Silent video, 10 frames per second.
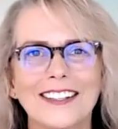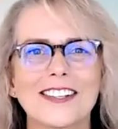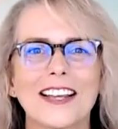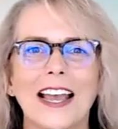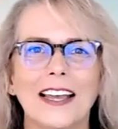
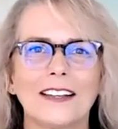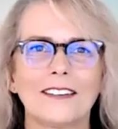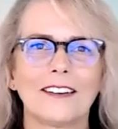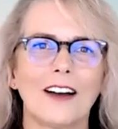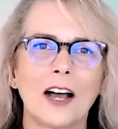And
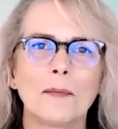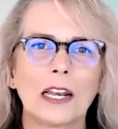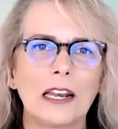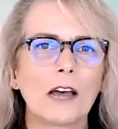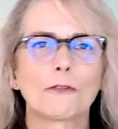I'm a
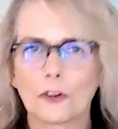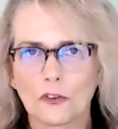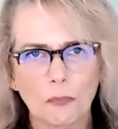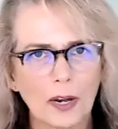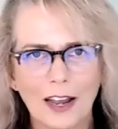lover of
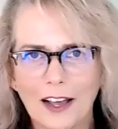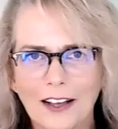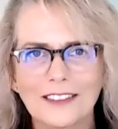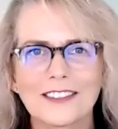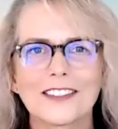plants,